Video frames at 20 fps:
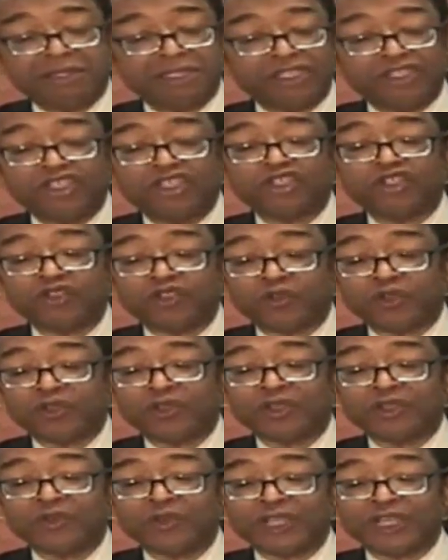
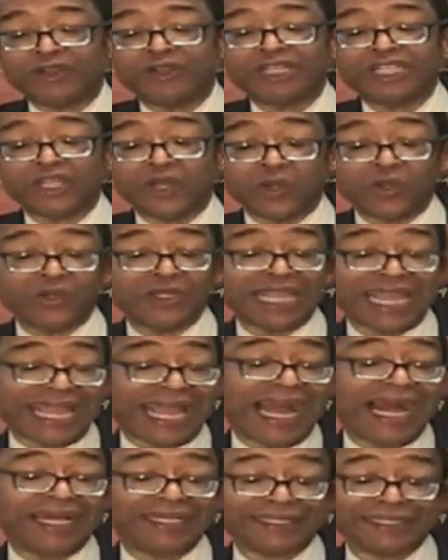you enter a total
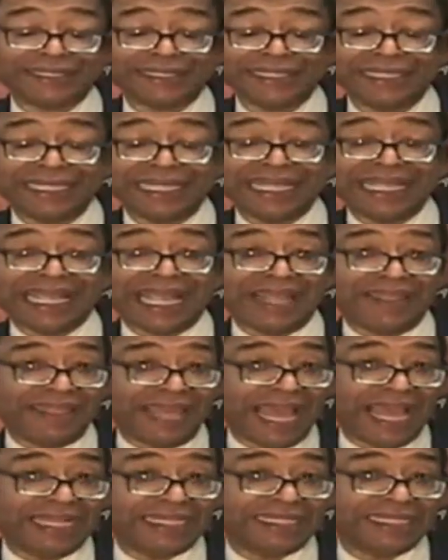chaos. And
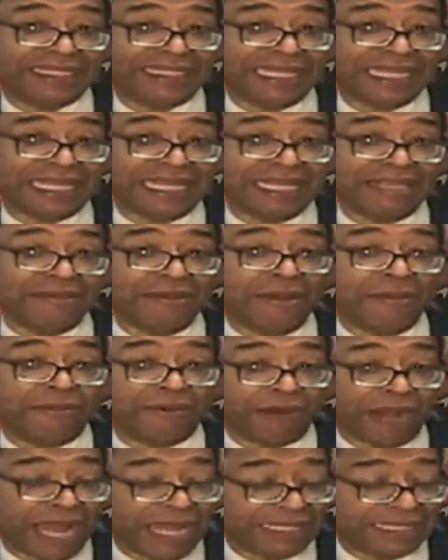that's the
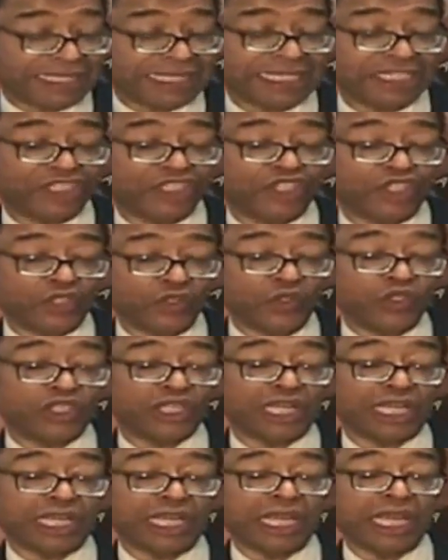process,
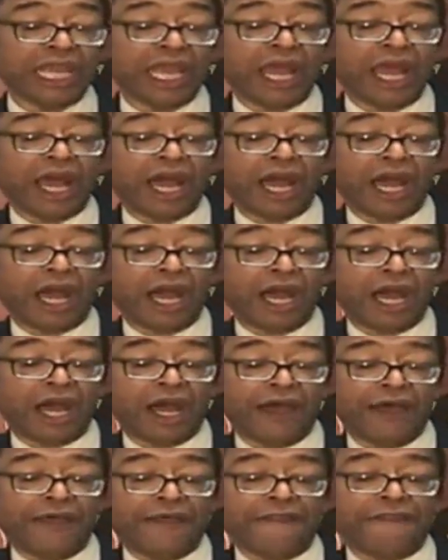usually,
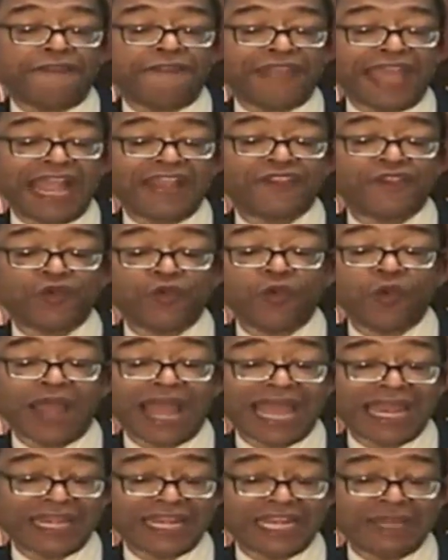that you
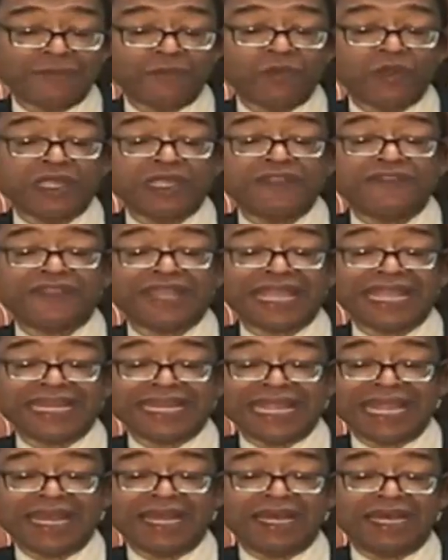wind up with
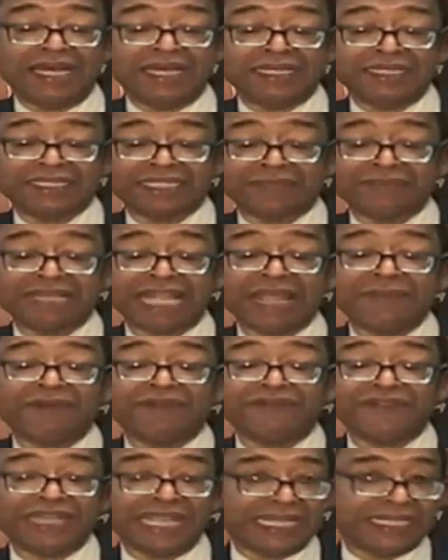some type
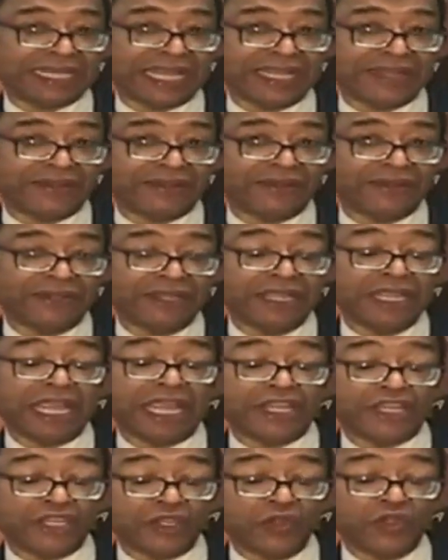of dictator.
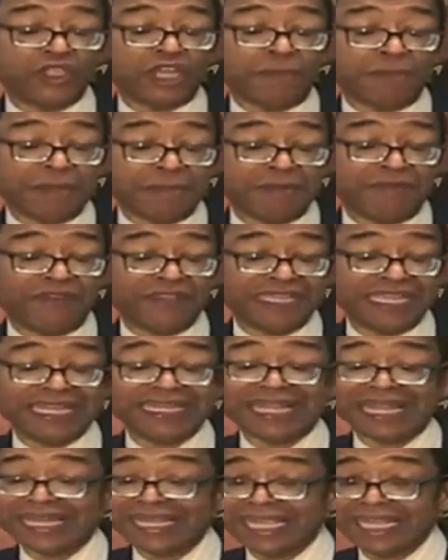And usually people
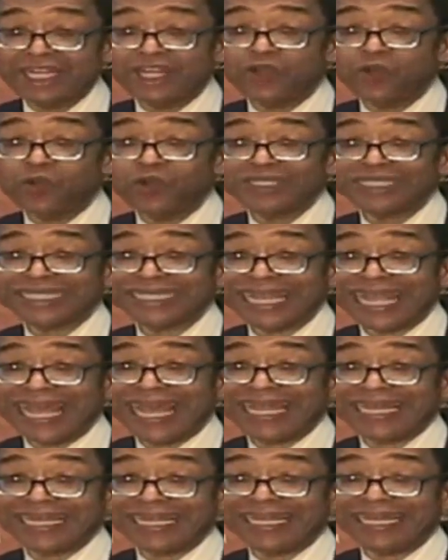forget that Hitler was
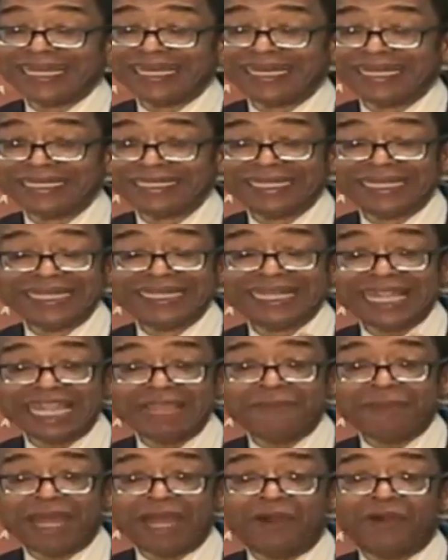didn't
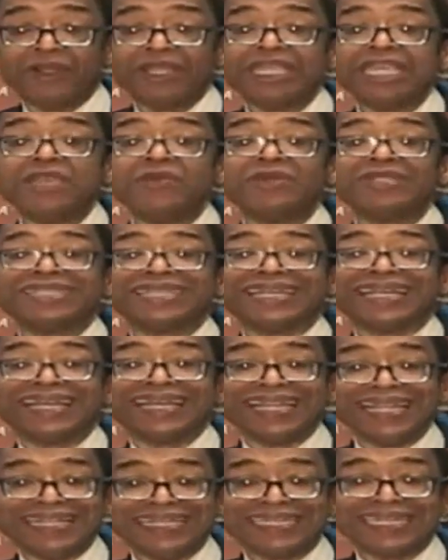take power. He was
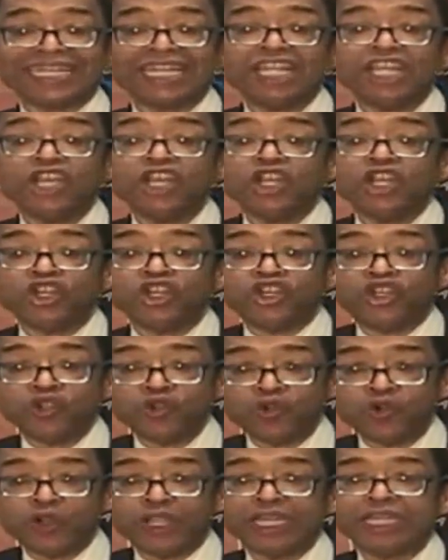elected
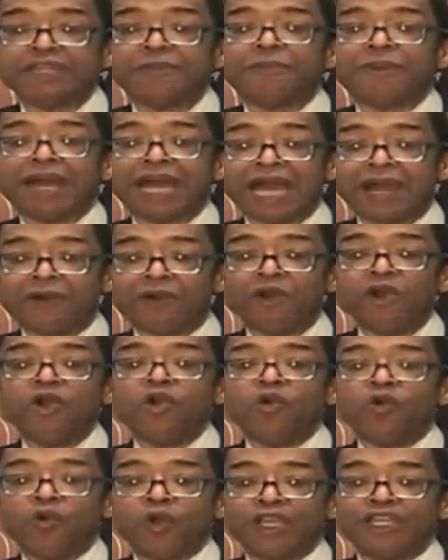during the power
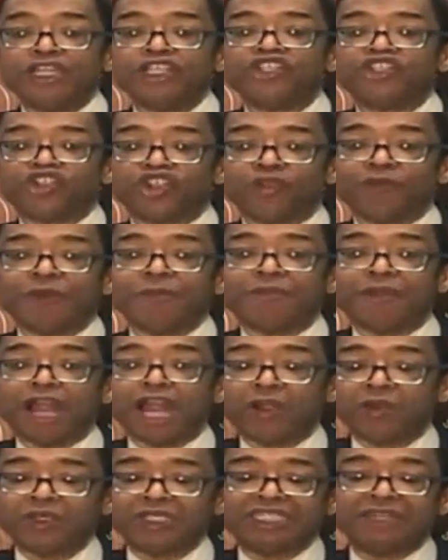when the German
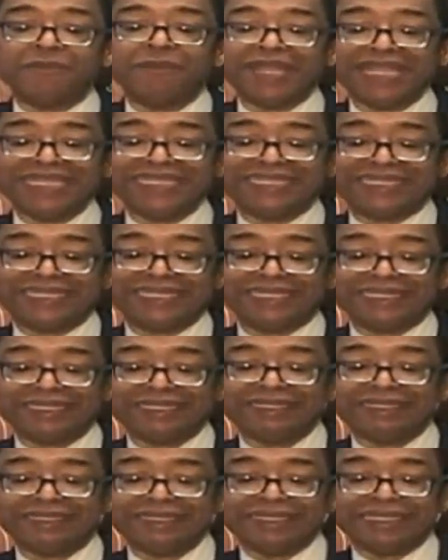mark was debased.
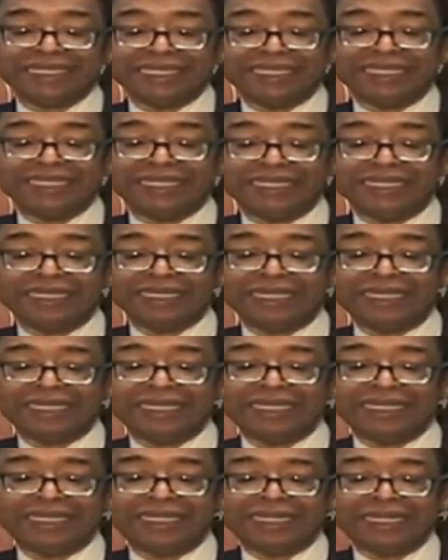And
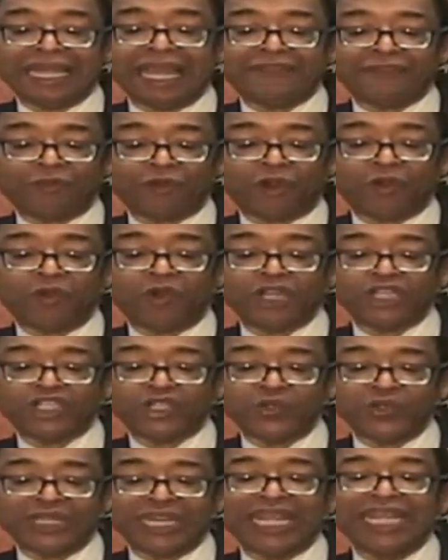after World War
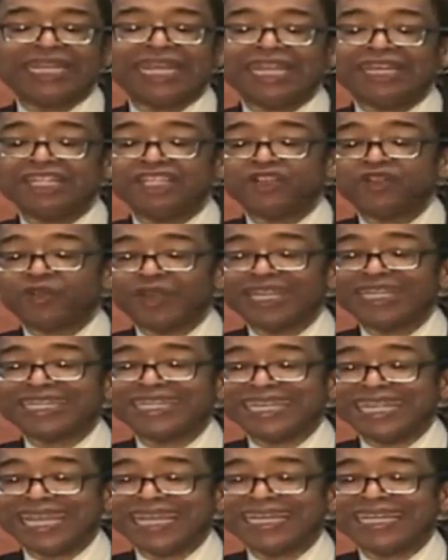II, they had this
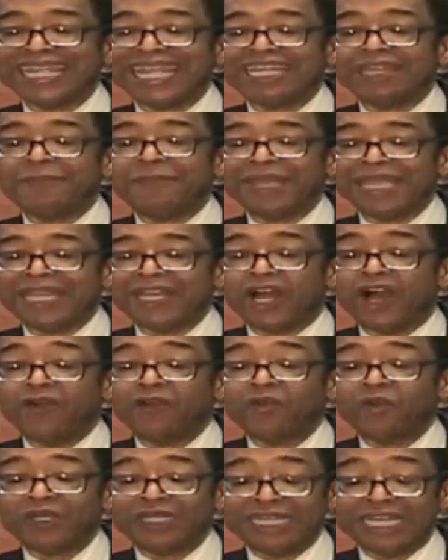great debt, and they had to pay it
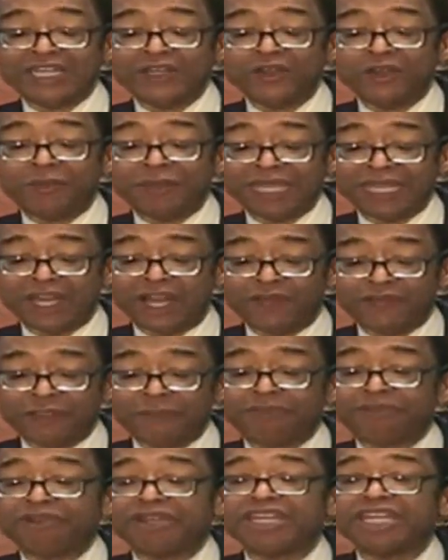off. What did they do to pay it off?
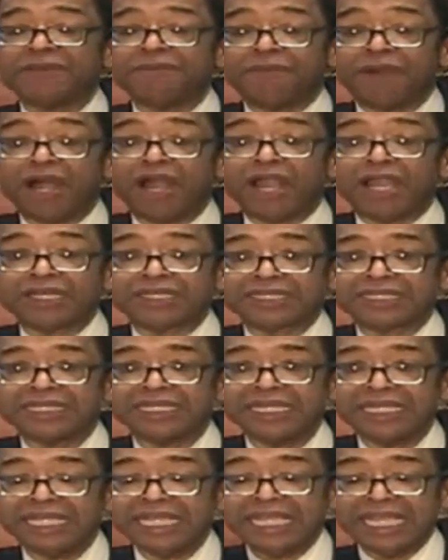They printed up marks.
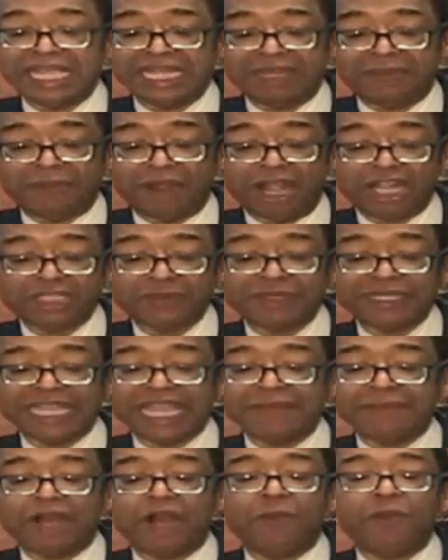And the marks
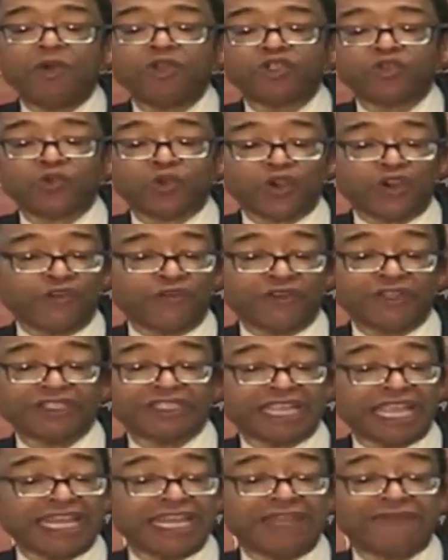became almost
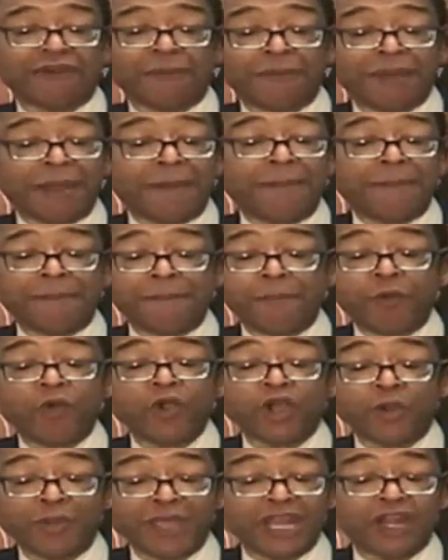worthless. They had to have a
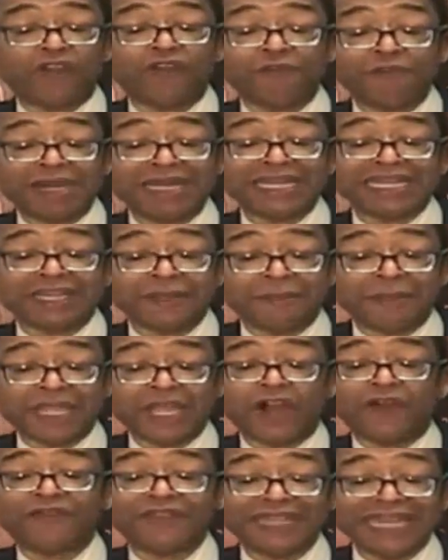wheelbarrow of money to
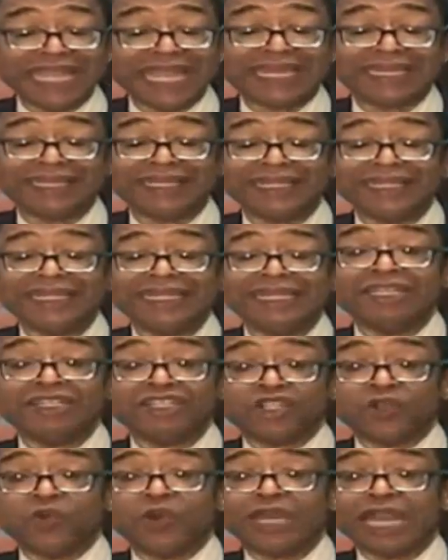pay off the debt.
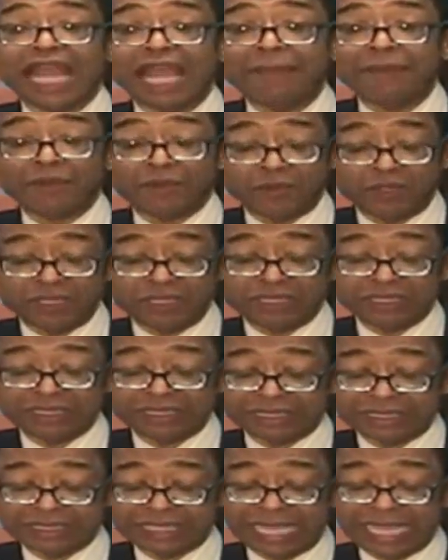So what happened
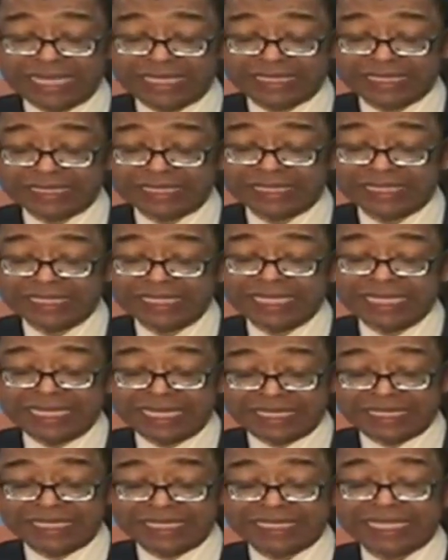was that
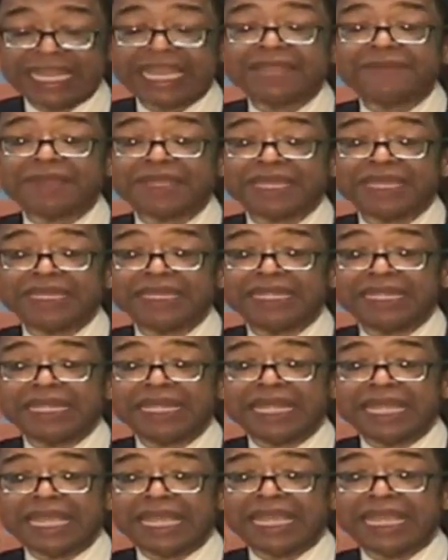Hitler came in
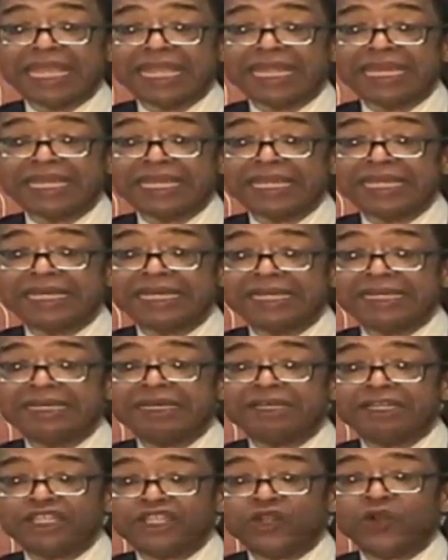and
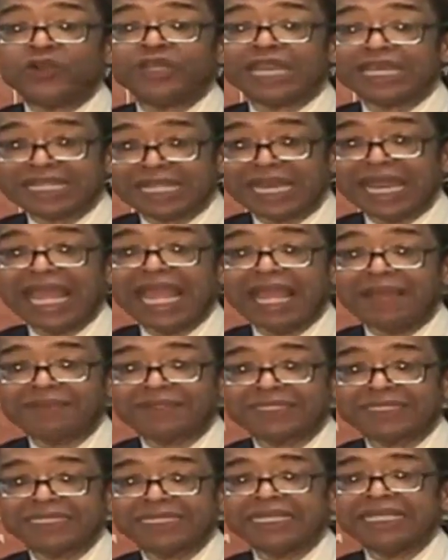during that
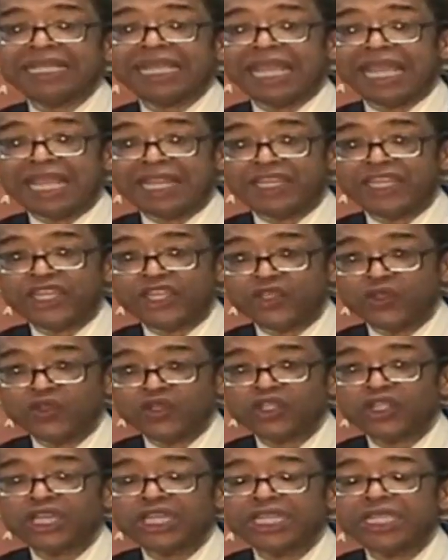collapse. And
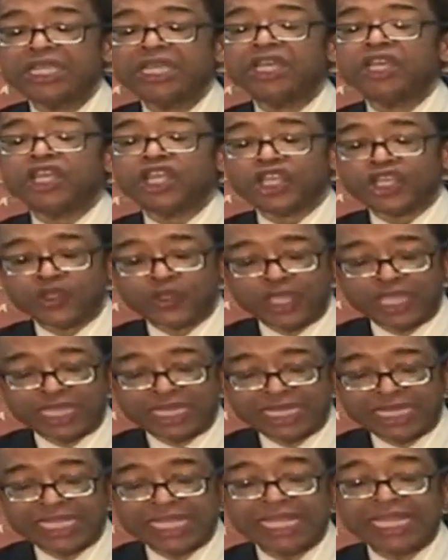usually in
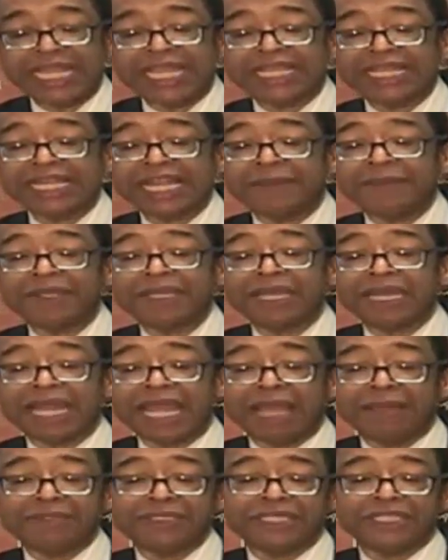any economic
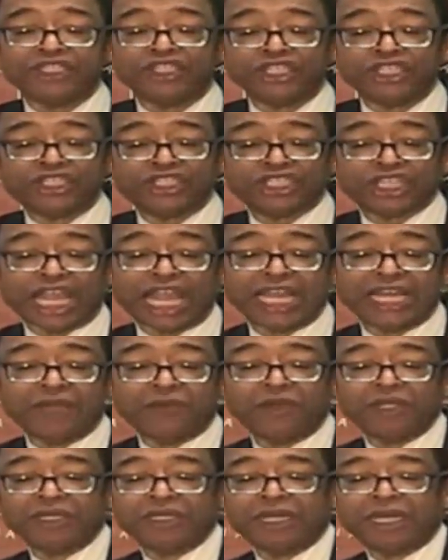collapse in China,
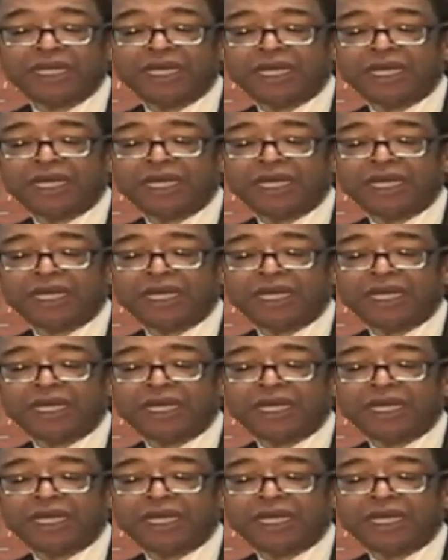when